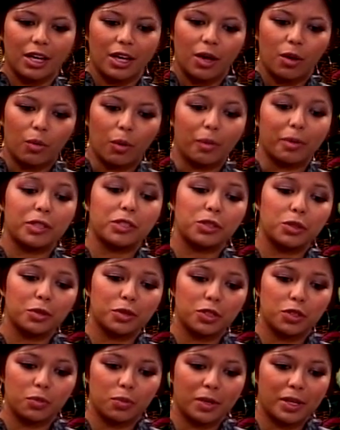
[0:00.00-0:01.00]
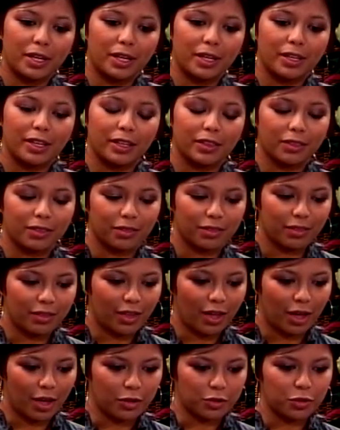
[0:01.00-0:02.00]
What we do is we
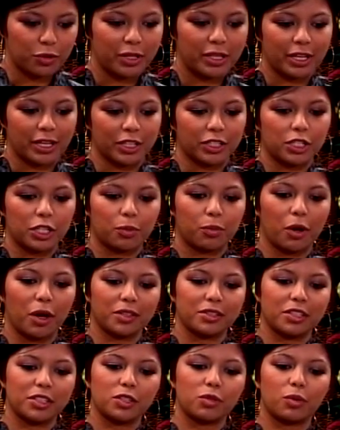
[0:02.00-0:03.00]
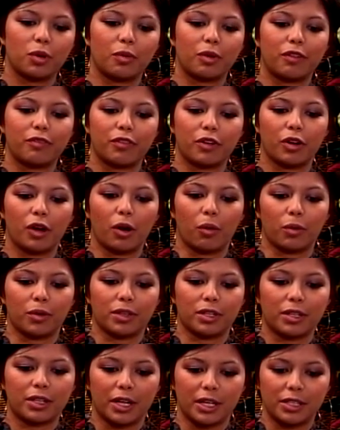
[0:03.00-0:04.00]
do the intake process where we figure out what
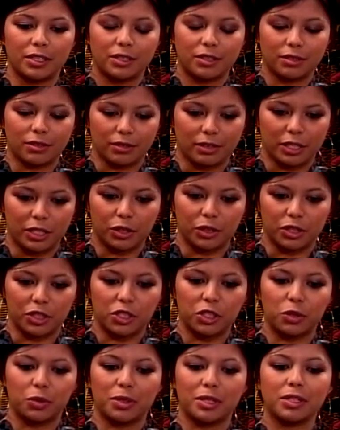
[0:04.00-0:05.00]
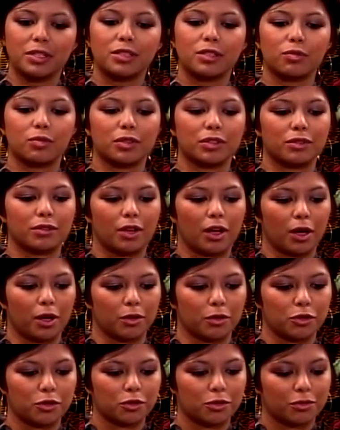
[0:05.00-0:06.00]
the client's legal issue is. We
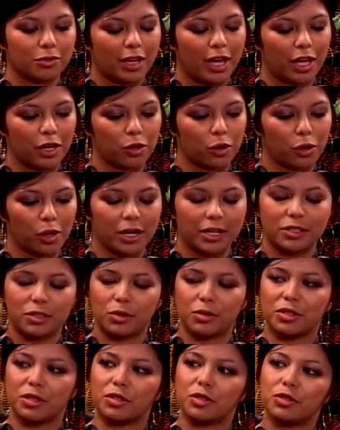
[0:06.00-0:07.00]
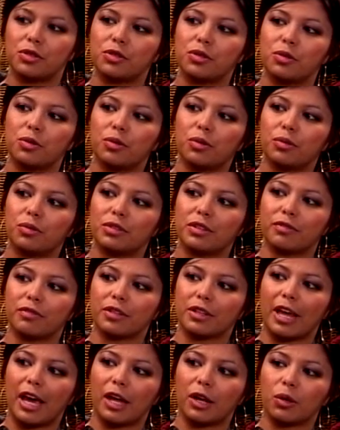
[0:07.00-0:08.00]
categorize those into two
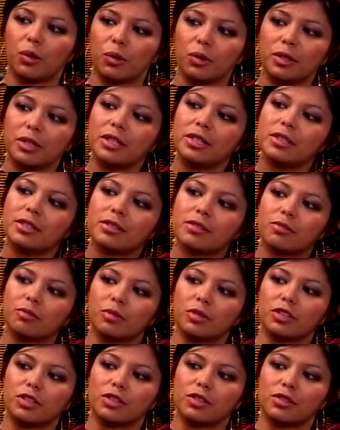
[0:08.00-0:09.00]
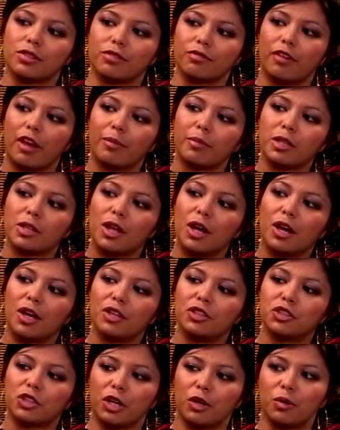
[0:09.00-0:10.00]
different categories, which is family law
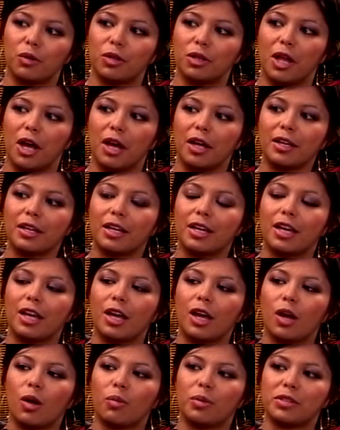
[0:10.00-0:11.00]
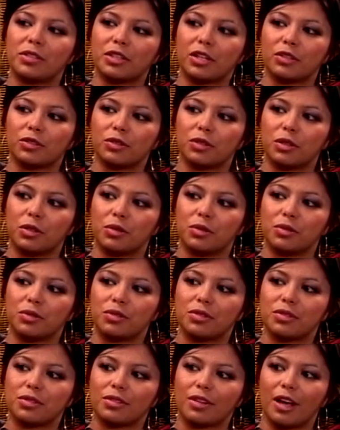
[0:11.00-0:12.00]
and general law. We schedule those